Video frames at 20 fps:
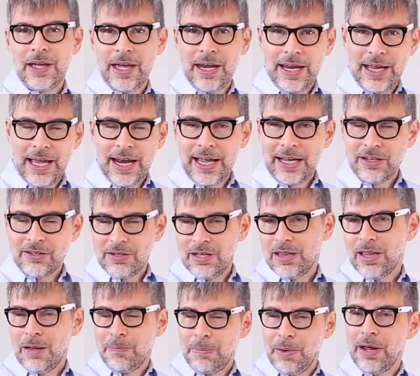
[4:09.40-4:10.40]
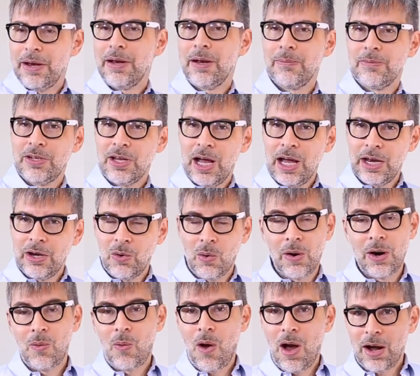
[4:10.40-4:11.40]
And again, I can just hit that button, I'm done,
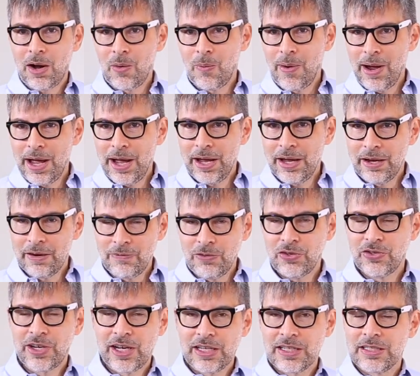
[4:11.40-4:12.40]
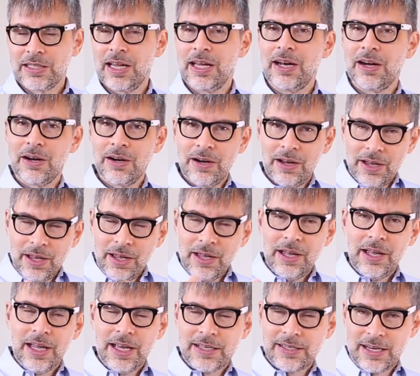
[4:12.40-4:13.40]
or I walk away, and a few seconds later,
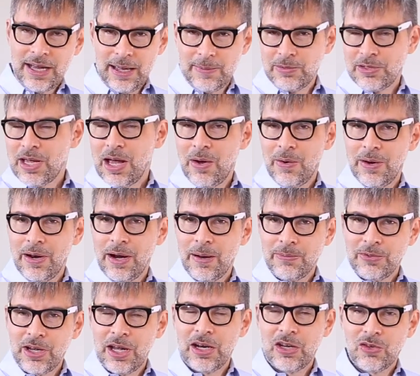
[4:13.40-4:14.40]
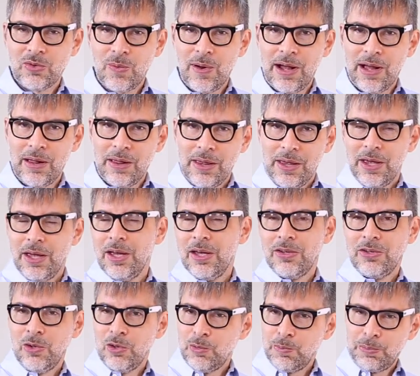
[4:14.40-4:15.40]
it times out and I'm done as well.
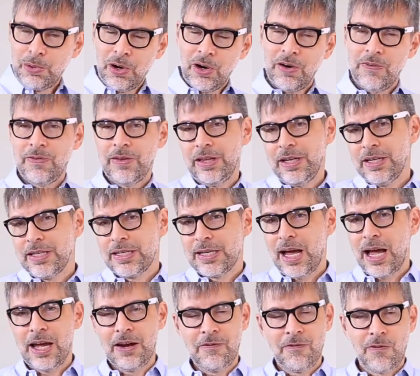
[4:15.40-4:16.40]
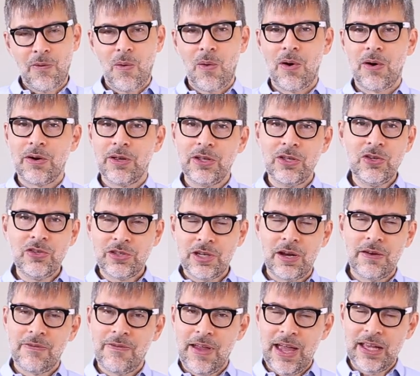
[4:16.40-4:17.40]
So it's perfectly designed for use
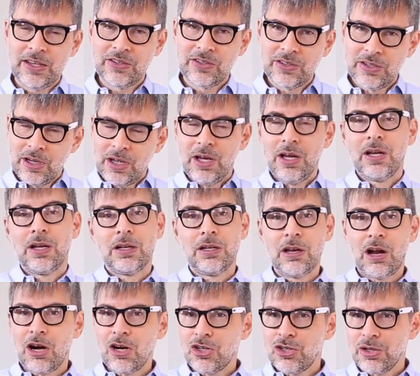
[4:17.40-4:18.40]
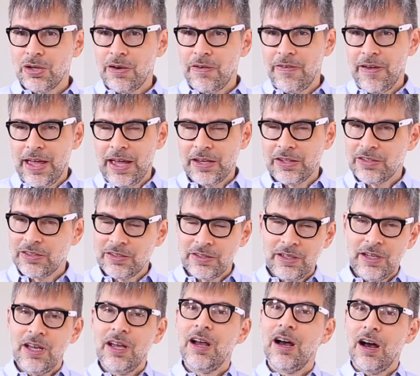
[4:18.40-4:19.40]
at events, larger
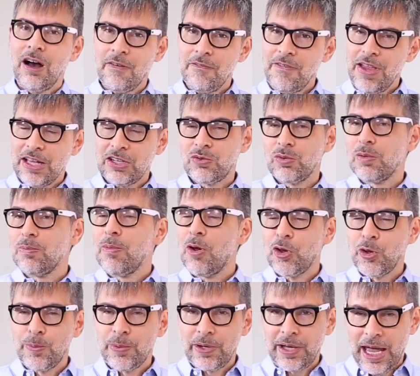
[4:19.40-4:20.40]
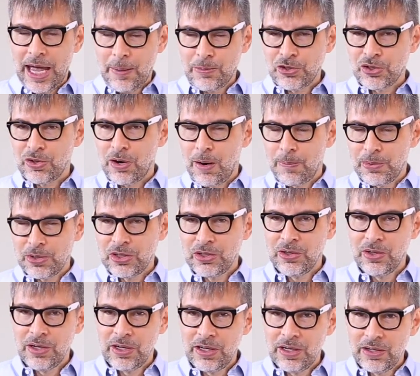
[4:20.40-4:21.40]
events, events with multiple capture
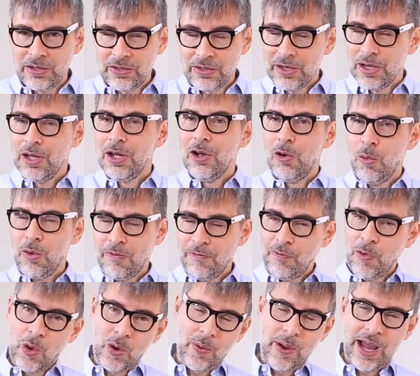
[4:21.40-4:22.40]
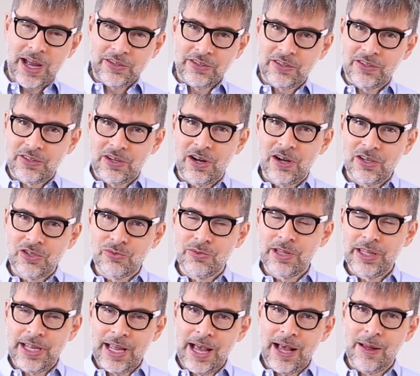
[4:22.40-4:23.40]
opportunities where photo access cards
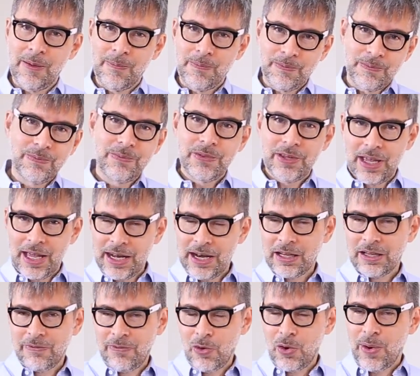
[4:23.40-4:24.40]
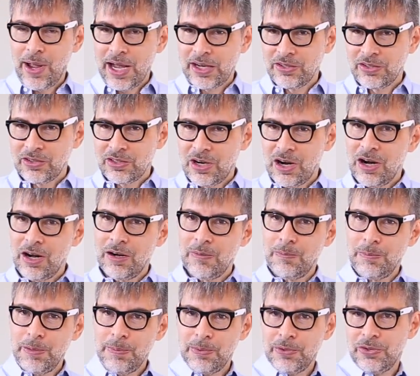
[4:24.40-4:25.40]
really help. Hand out the photo access
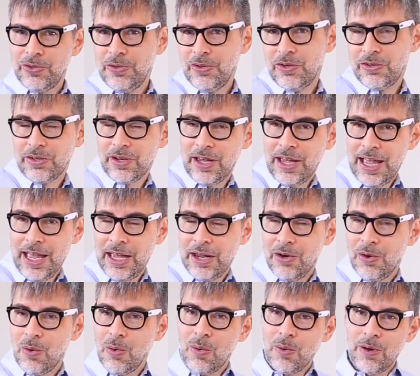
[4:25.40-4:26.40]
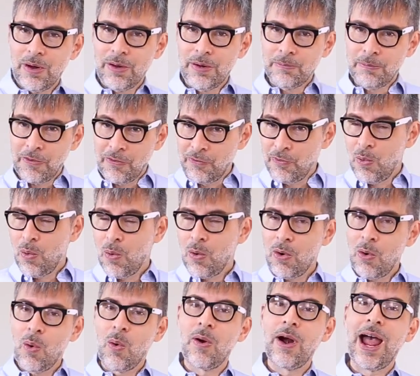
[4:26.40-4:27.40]
card, people do this ahead,
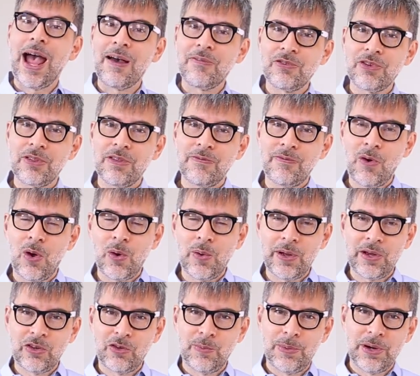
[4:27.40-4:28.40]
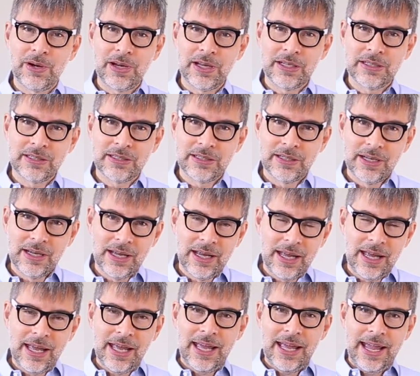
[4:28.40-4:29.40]
before or after the photo experience,
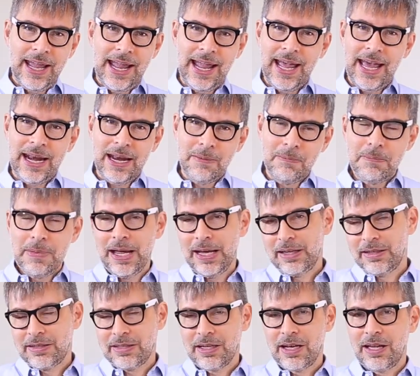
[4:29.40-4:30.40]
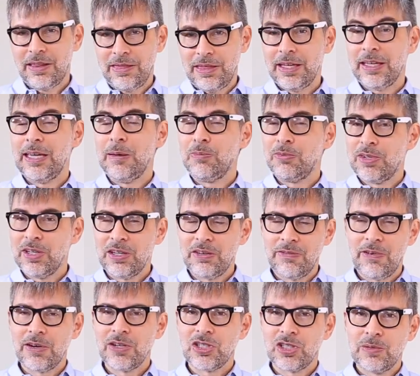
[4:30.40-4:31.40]
and it keeps
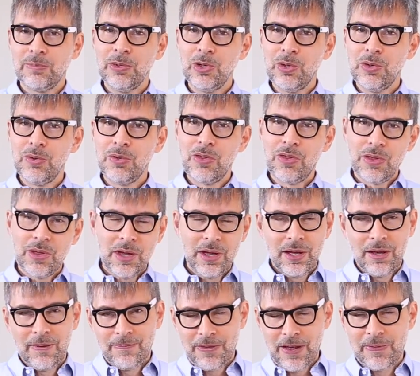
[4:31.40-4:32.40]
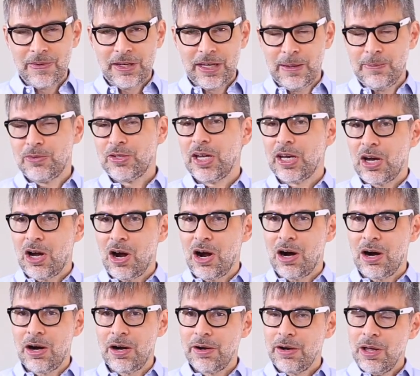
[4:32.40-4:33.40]
things very smooth. They have the keepsake
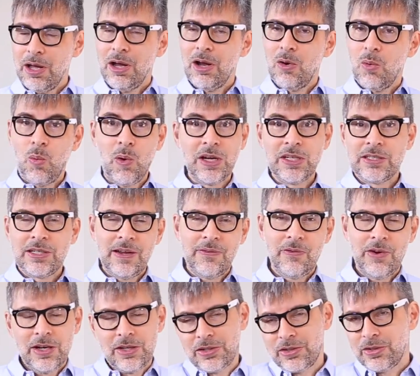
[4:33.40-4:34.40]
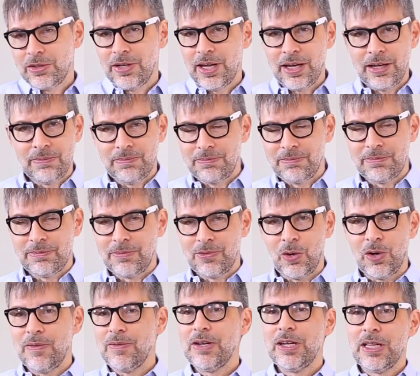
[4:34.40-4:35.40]
card. Once they've registered, they
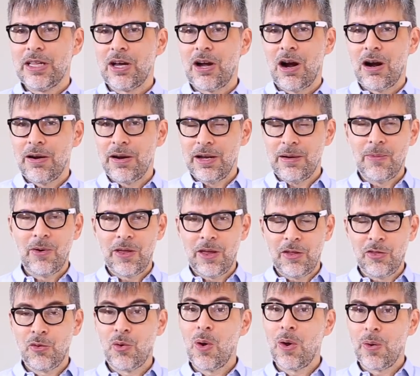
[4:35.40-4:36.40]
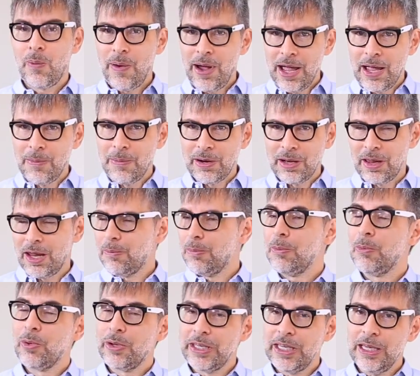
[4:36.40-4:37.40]
don't even need the card anymore. They can throw it away, but a lot of
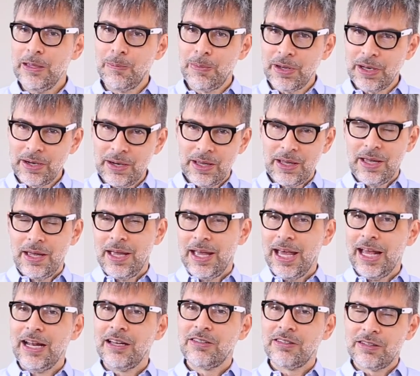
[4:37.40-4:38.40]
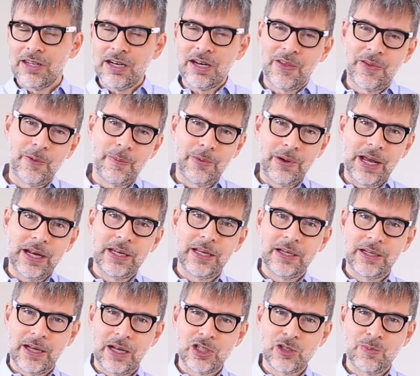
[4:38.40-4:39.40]
people will keep it, and it's just another
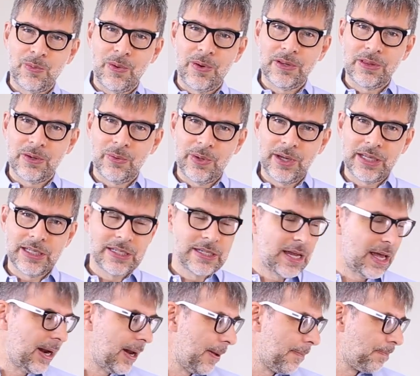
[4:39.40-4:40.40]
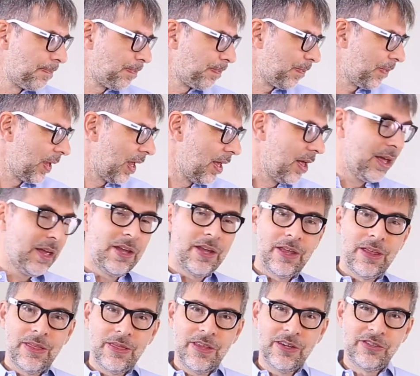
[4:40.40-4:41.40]
branding touch point that we can set up.
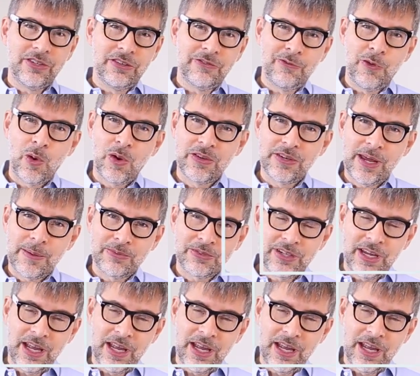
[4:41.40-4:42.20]
This is FotoZap